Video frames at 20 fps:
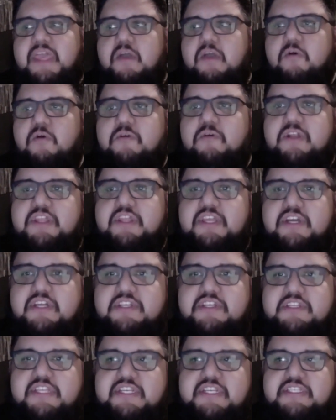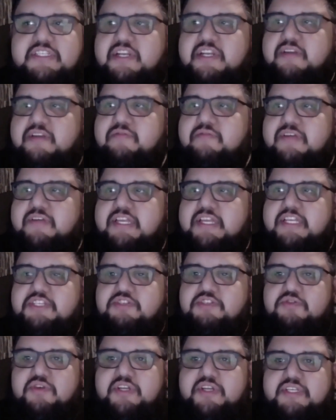one of the other things that I really
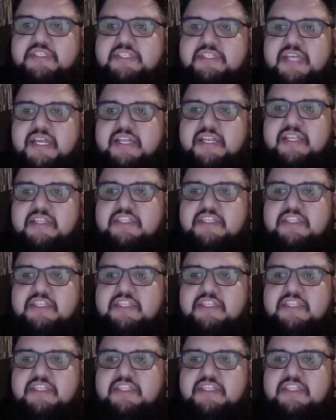enjoy is that